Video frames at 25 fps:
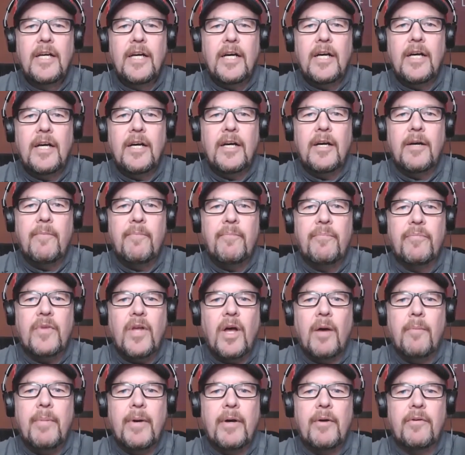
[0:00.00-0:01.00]

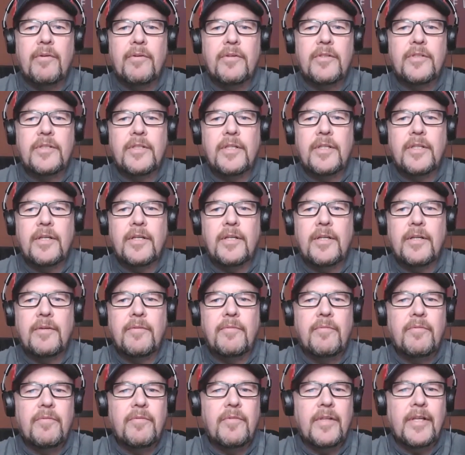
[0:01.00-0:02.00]
about
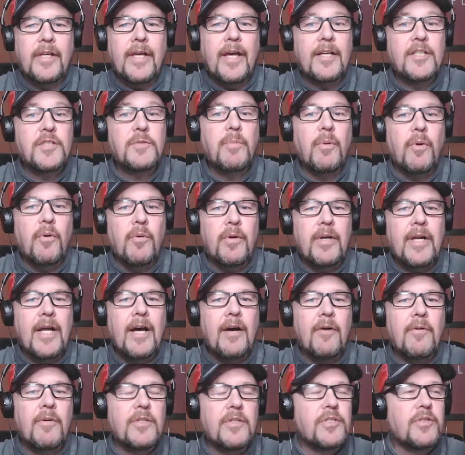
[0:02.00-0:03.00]
the Expo and
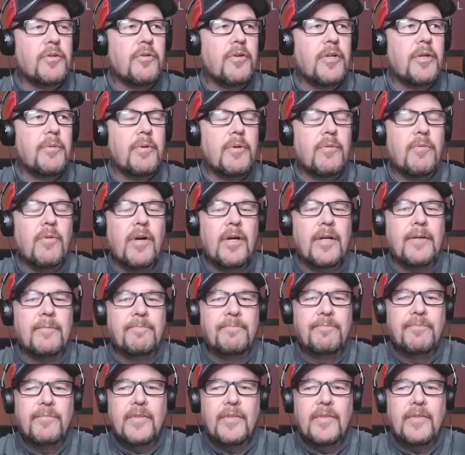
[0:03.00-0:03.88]
how it's going to be run.